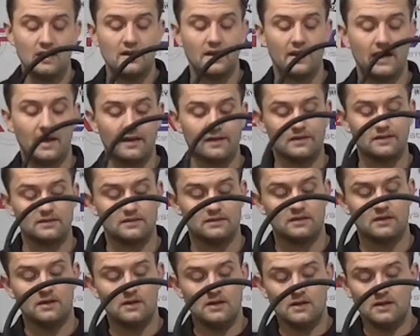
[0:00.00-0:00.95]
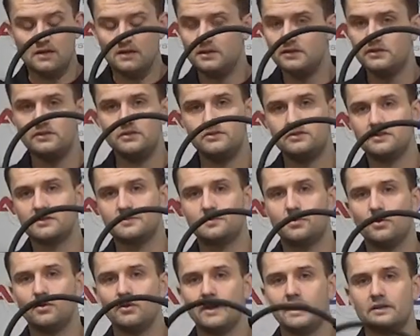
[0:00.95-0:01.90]
and you just
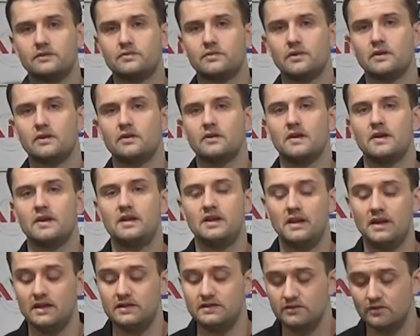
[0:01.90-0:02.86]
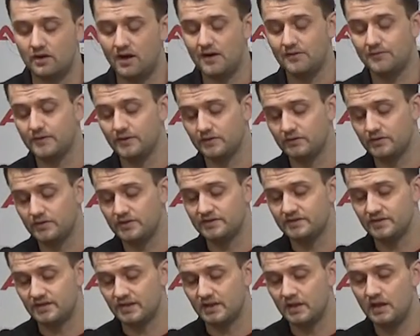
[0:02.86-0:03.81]
pull that trigger and you're off and
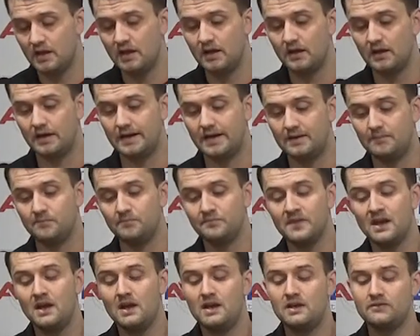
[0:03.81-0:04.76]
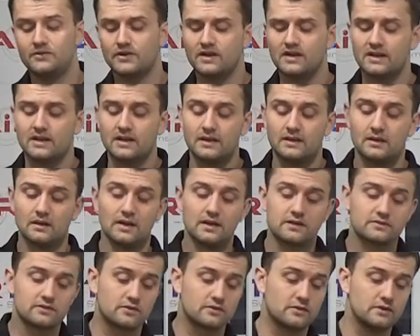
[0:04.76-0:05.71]
greasing. Um, if you're going to get an
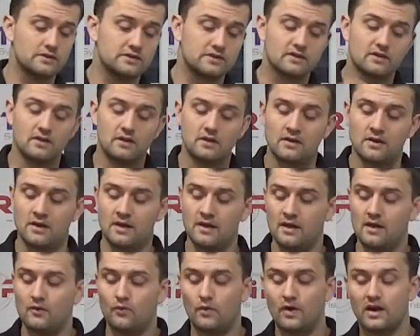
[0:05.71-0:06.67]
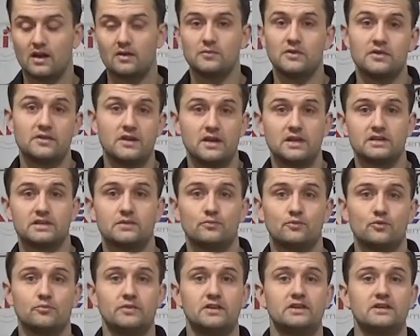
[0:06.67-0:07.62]
electric grease gun, recommendation
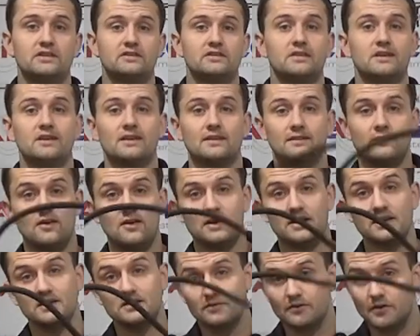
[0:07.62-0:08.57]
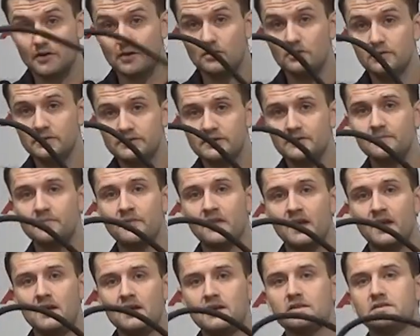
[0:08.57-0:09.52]
would be that you get a long enough hose
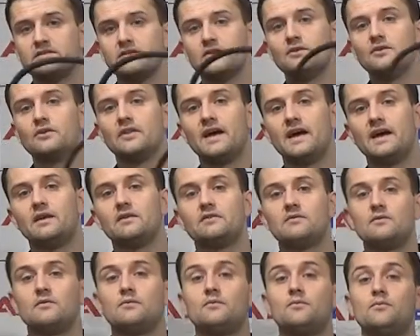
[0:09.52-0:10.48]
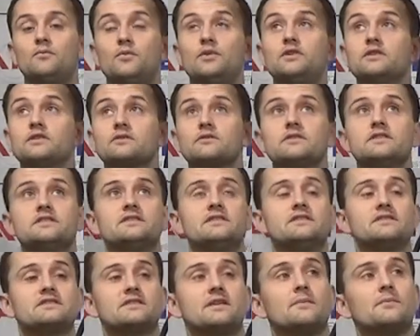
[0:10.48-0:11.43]
so that when you're
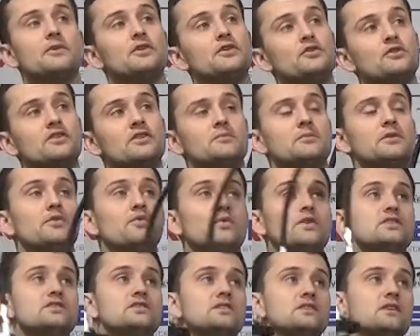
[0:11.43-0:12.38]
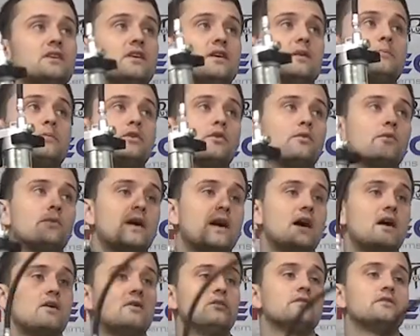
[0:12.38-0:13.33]
greasing something you can be reaching up and
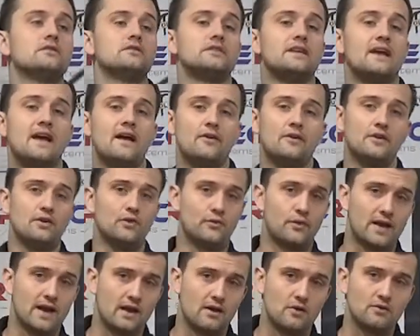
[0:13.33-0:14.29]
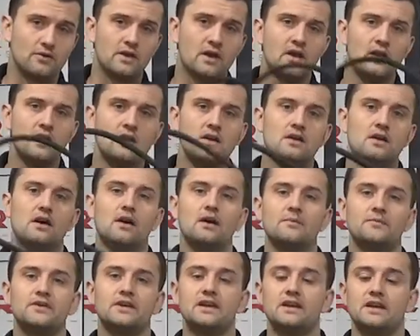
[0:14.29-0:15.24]
around or down and around
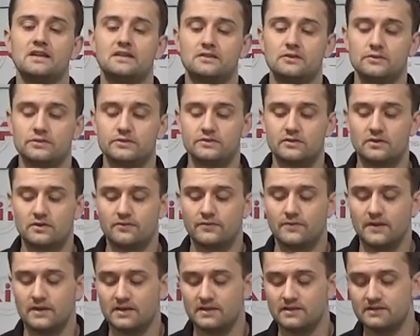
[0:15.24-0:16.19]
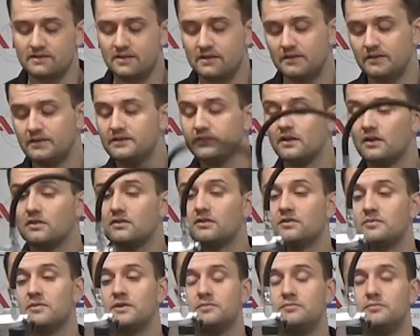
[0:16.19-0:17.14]
um, to get at those zerk fittings. These are a
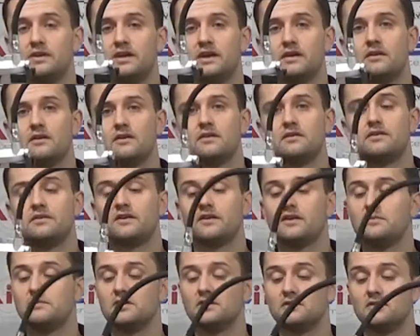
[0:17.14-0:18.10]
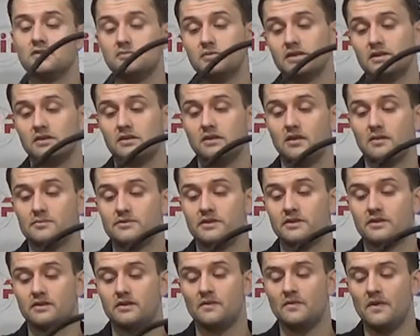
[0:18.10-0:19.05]
little bit bigger, they're going to be a little bit
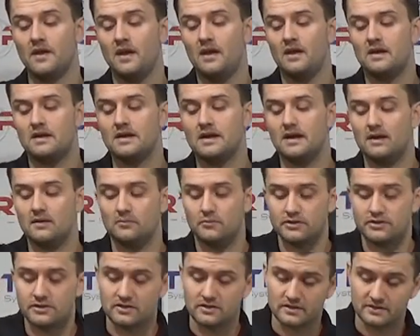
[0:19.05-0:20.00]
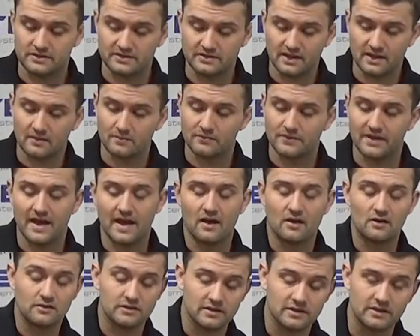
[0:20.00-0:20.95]
clumsier, um, but you can set them
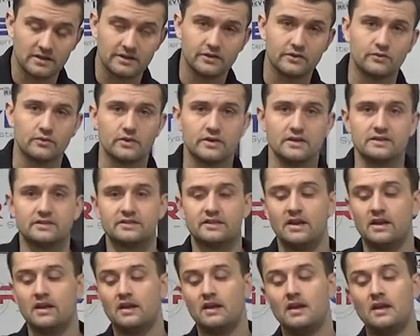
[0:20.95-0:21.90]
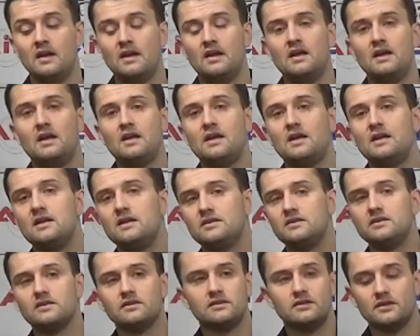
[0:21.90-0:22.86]
down and grease.
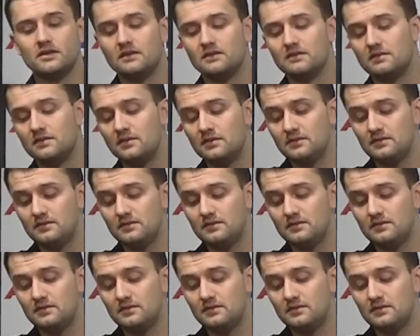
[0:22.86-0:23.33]
You can,